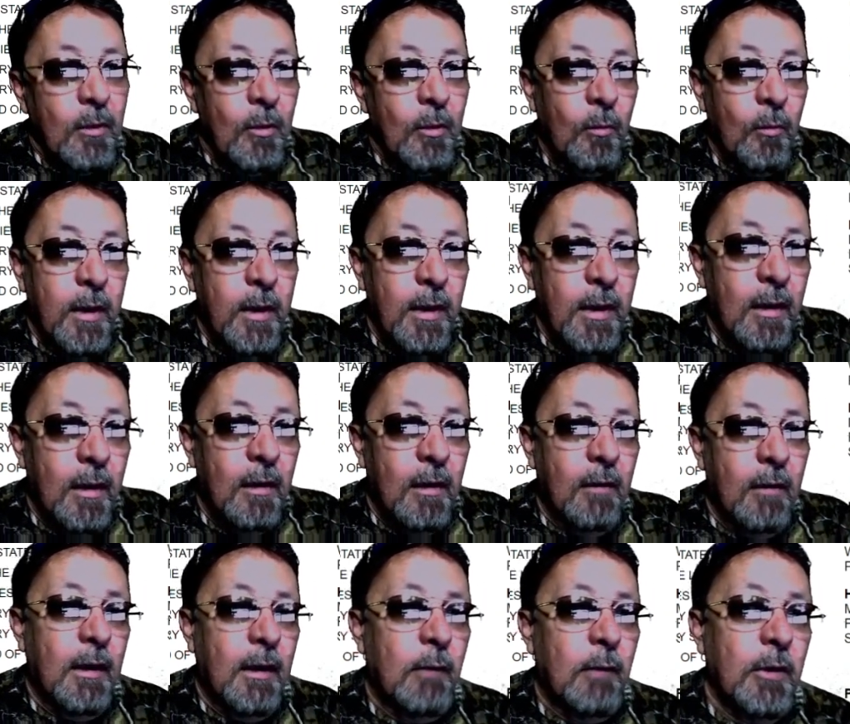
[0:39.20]
when
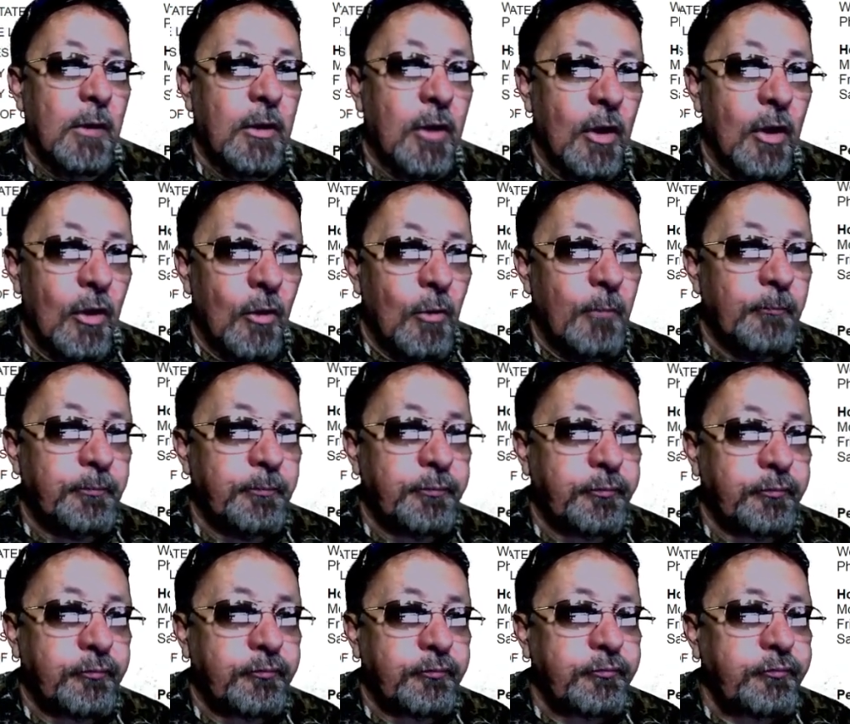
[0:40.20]
I would go,
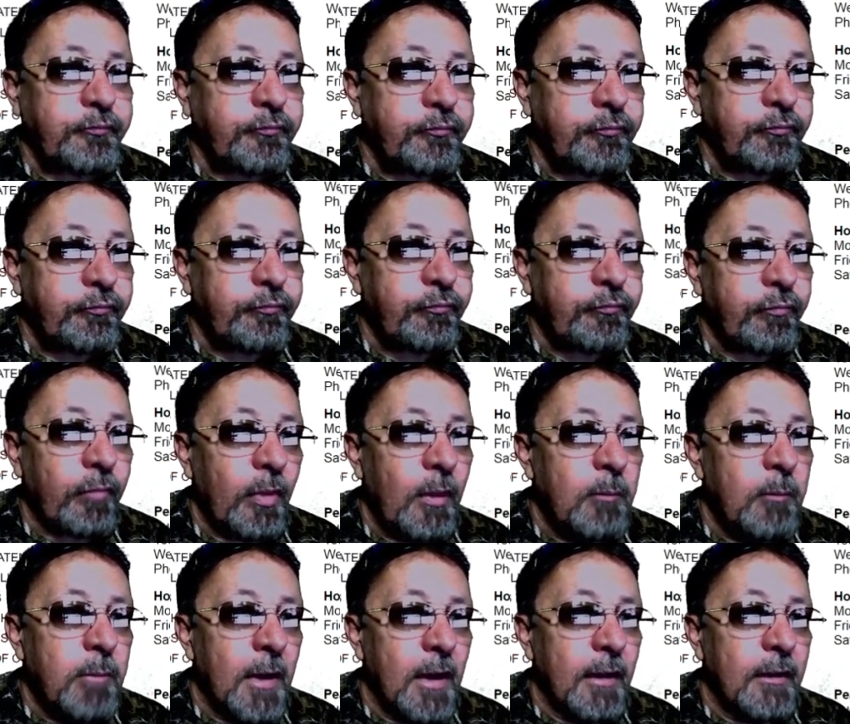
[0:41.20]

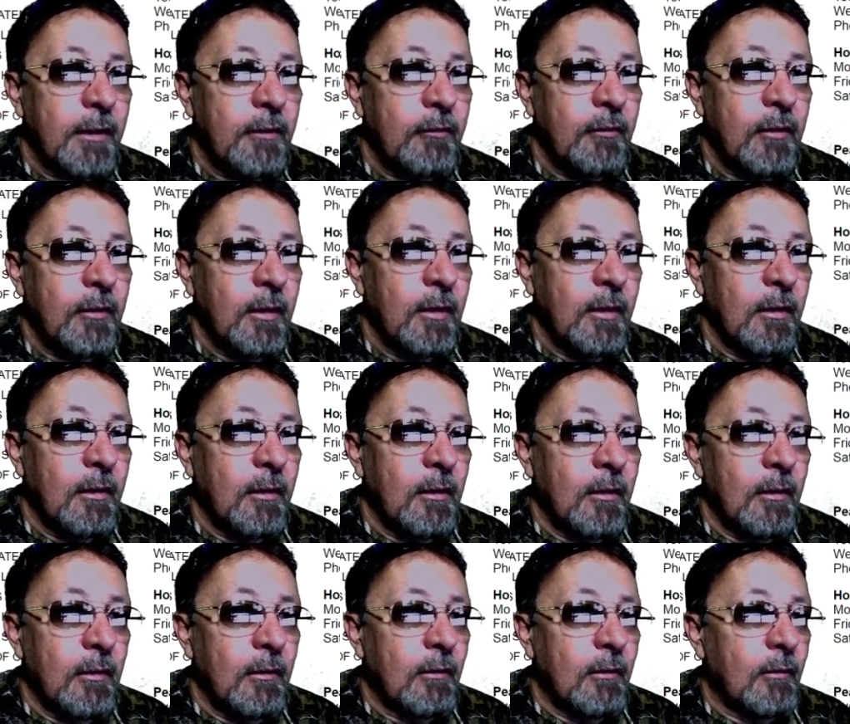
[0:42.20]
but
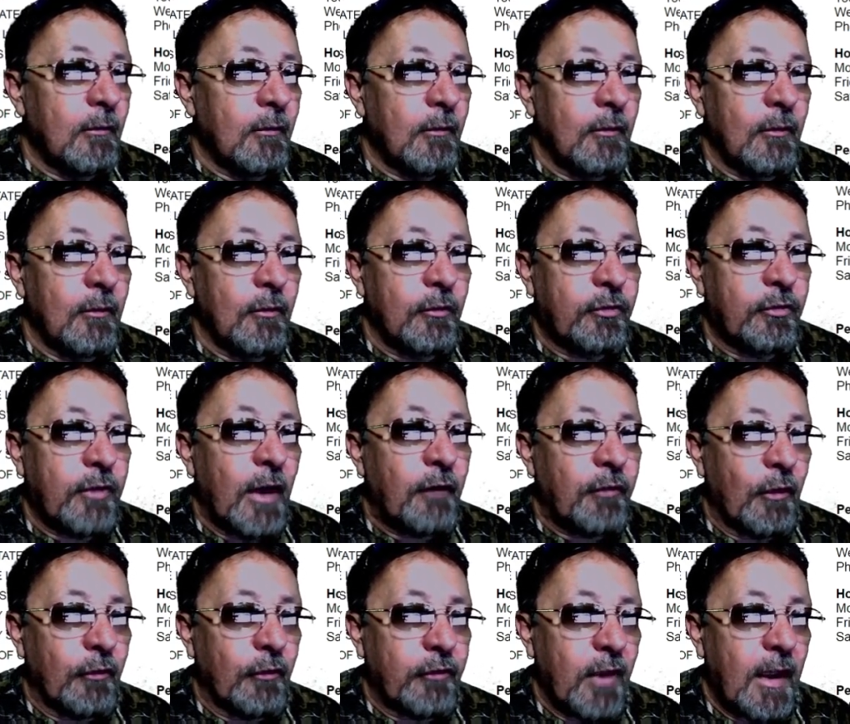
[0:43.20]

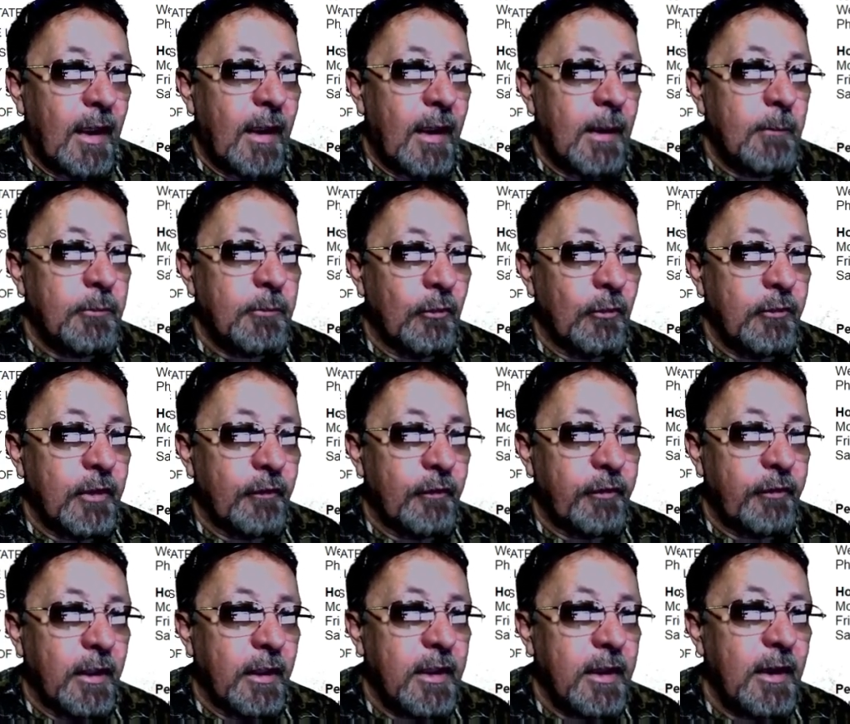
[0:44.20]
several times on
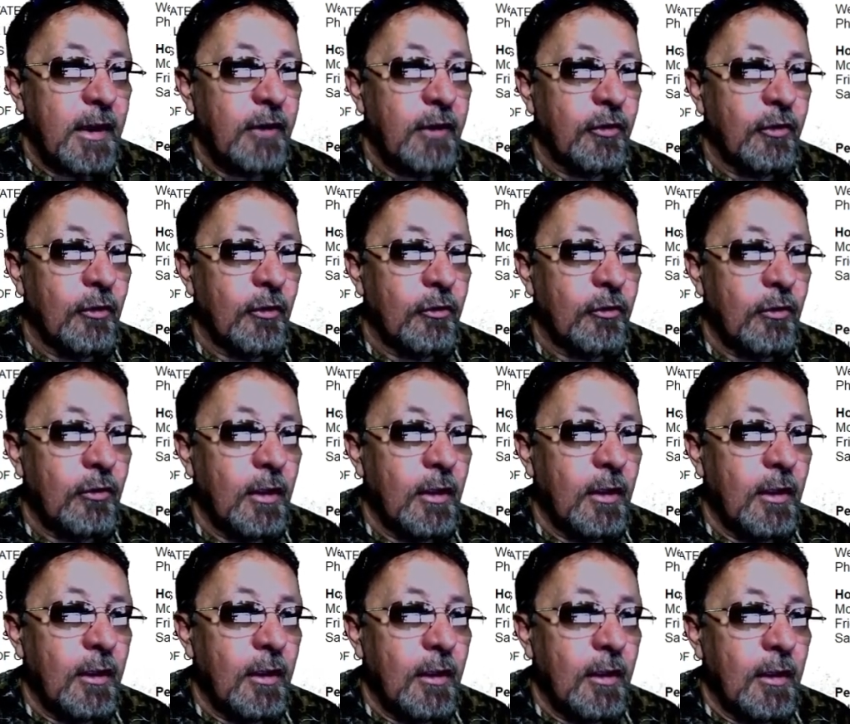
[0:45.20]
different occasions
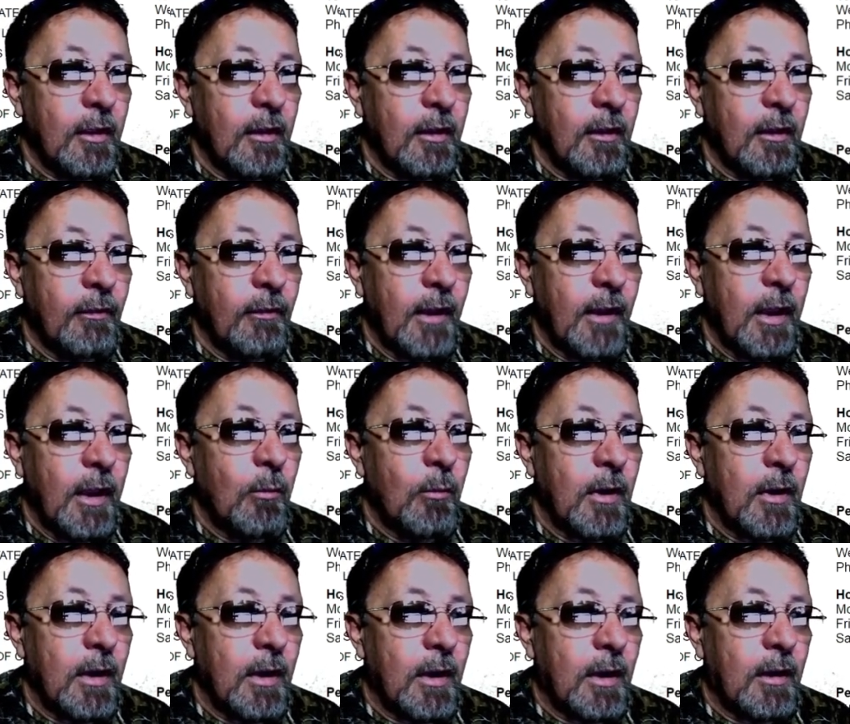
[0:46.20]
they
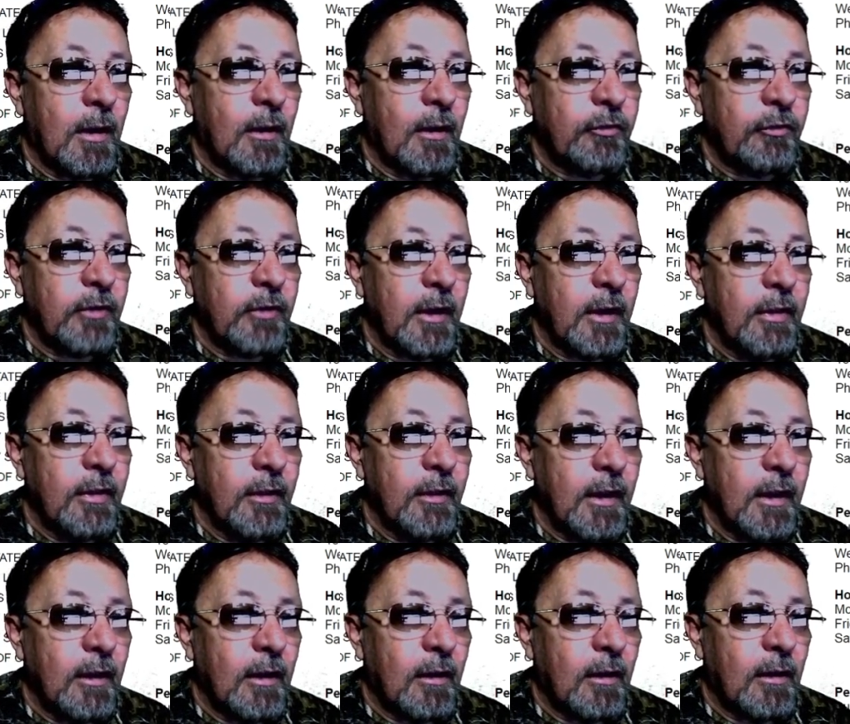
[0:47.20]
would say
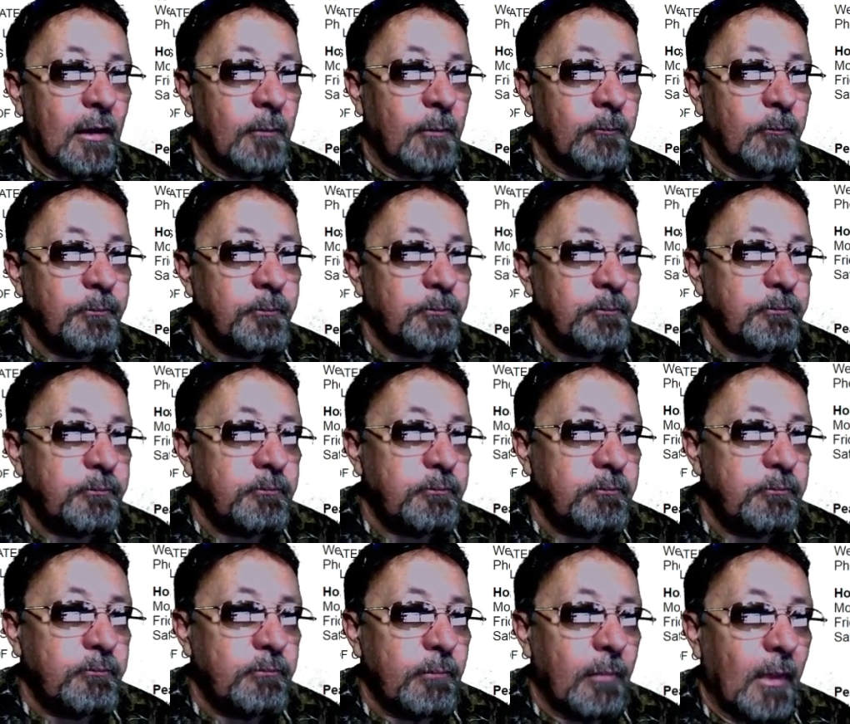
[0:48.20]
that
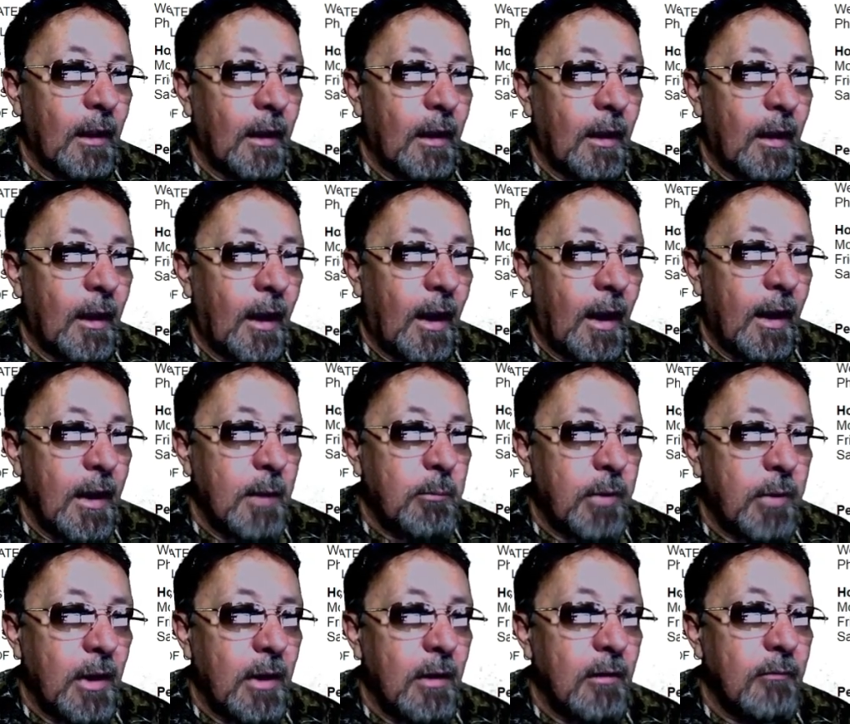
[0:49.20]
I didn't
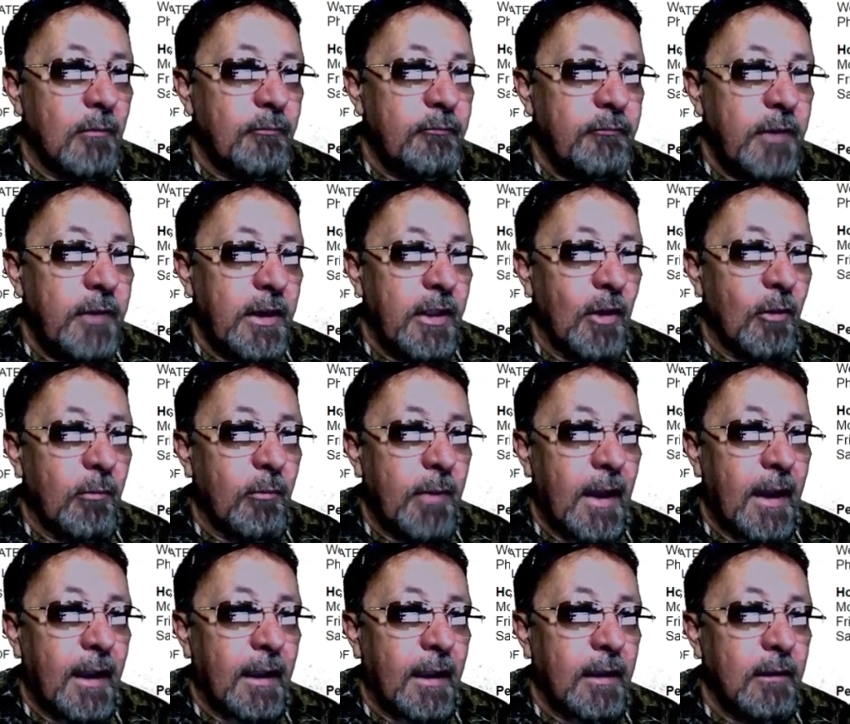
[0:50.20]
bring a video
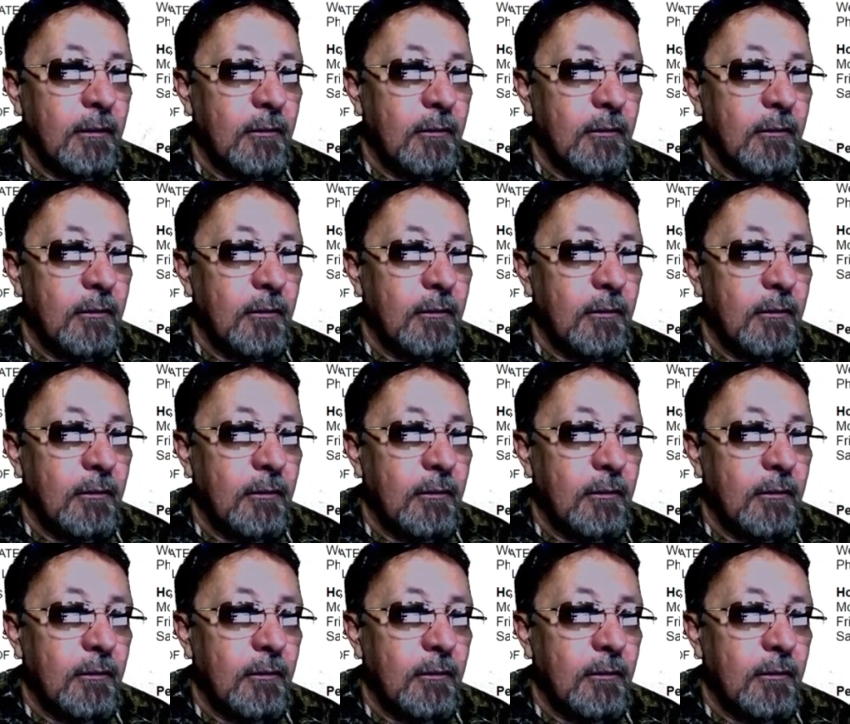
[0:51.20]
back,